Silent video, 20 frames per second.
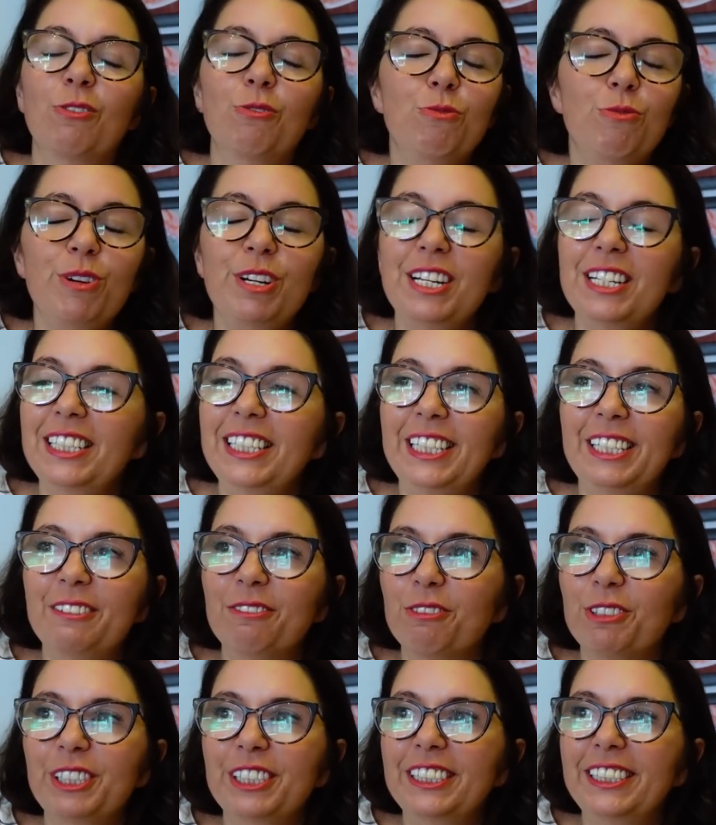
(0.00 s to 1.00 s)
Really,
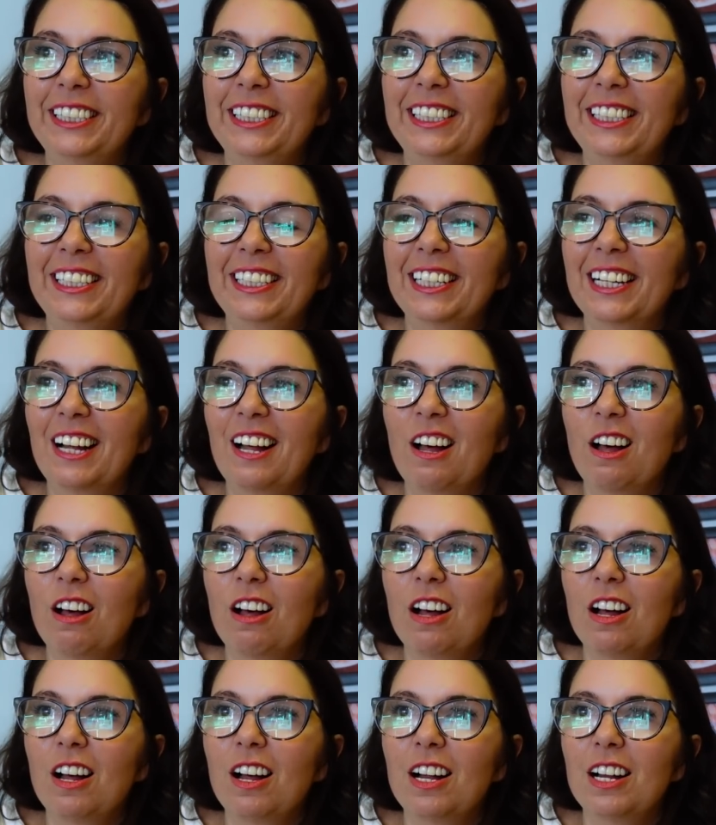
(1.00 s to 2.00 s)
really
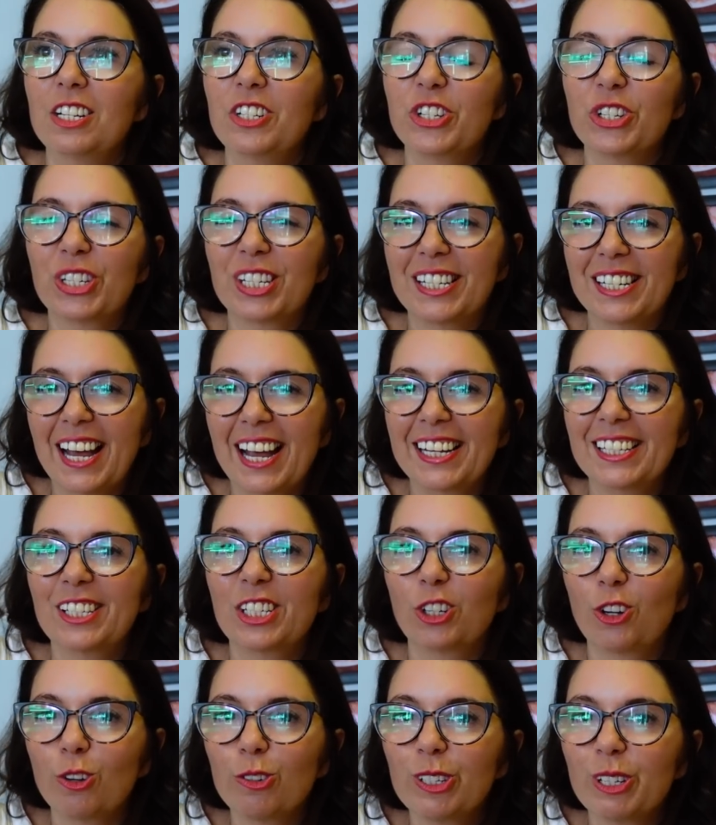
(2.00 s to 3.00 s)
just nice
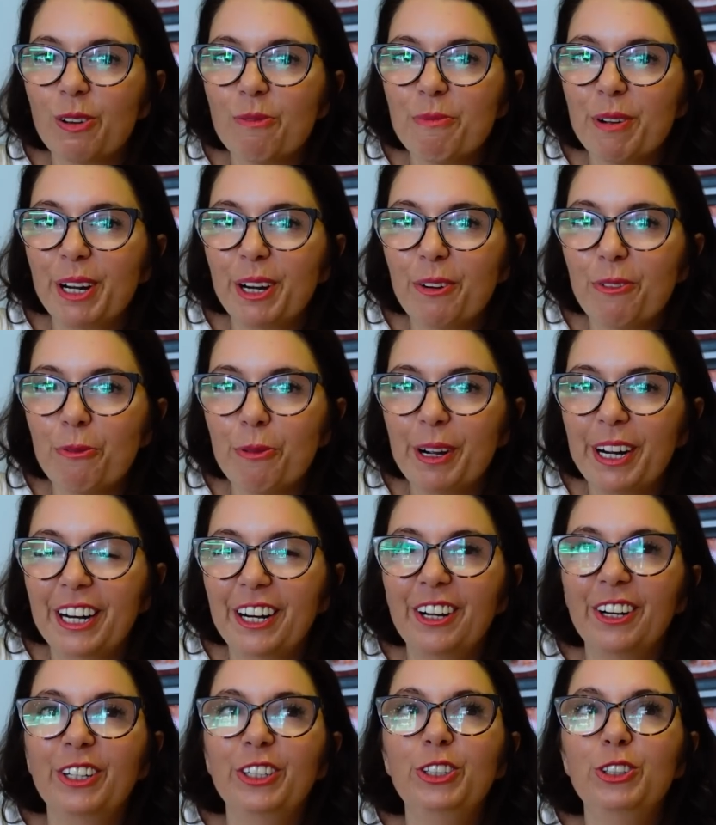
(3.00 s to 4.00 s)
to go somewhere
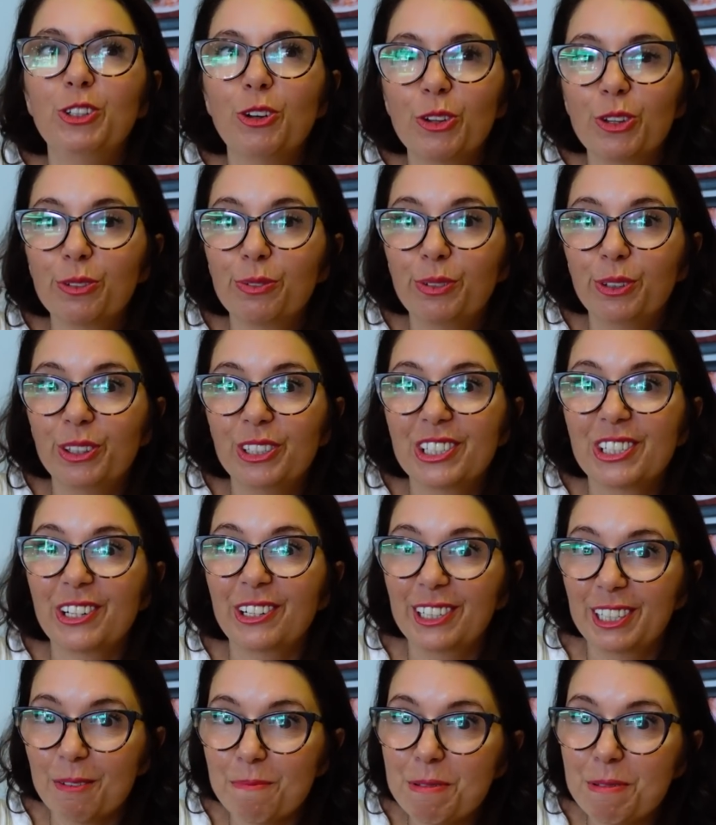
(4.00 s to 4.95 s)
where you know the food is good,